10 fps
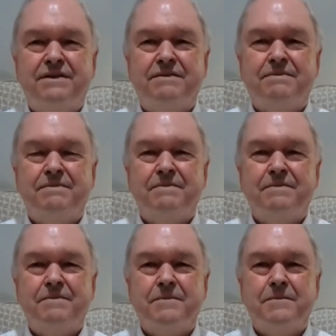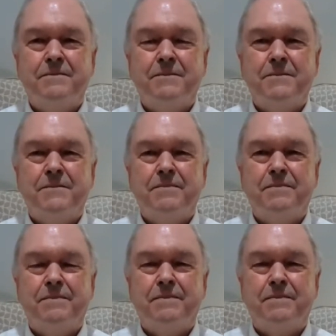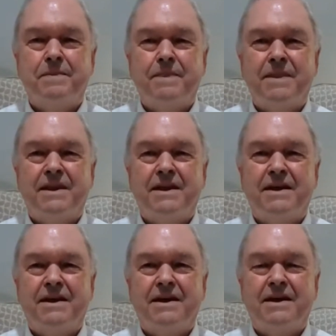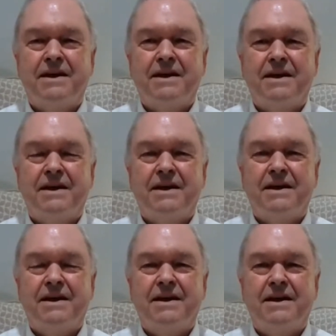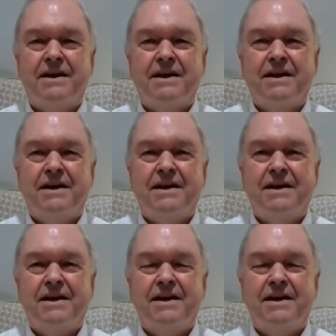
Nobody speaks.